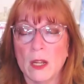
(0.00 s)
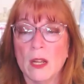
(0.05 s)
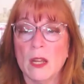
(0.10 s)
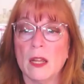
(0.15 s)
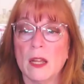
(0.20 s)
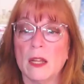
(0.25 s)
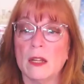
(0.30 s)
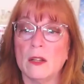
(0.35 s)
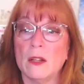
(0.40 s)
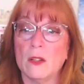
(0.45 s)

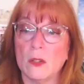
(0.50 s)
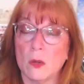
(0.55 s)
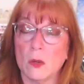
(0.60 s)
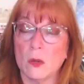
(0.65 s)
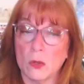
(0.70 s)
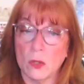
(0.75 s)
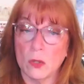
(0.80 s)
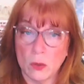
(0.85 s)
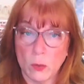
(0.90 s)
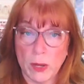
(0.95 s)
And so
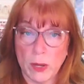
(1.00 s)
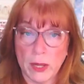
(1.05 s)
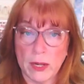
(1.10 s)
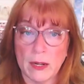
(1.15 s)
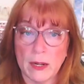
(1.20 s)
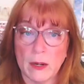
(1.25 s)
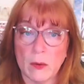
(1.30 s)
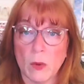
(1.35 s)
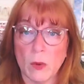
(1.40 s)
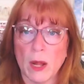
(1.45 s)
she
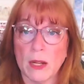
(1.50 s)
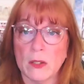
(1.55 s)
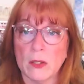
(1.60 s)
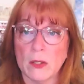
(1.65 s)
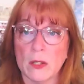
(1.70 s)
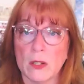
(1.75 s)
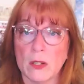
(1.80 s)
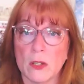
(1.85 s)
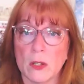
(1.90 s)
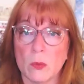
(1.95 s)
waited and
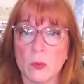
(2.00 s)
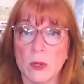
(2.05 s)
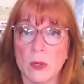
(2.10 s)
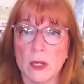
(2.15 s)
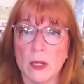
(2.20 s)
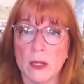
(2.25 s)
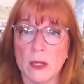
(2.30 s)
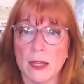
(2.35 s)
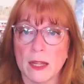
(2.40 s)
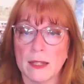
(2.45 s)
watched, and she
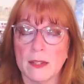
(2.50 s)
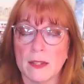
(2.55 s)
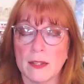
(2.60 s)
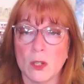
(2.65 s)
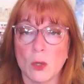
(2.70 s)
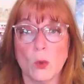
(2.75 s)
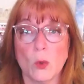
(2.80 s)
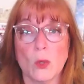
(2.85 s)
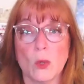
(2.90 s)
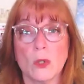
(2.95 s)
realized
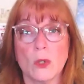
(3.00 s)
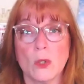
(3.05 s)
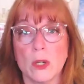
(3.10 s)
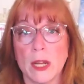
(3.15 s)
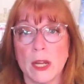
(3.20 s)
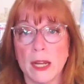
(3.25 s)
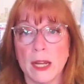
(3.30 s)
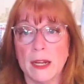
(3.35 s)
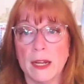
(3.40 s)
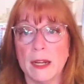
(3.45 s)
she was
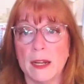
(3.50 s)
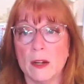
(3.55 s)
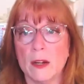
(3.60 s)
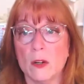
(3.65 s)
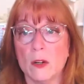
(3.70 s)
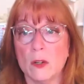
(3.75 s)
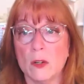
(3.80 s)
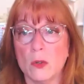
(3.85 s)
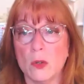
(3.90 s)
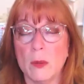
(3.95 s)
creating
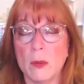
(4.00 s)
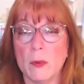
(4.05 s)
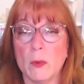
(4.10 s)
her dream.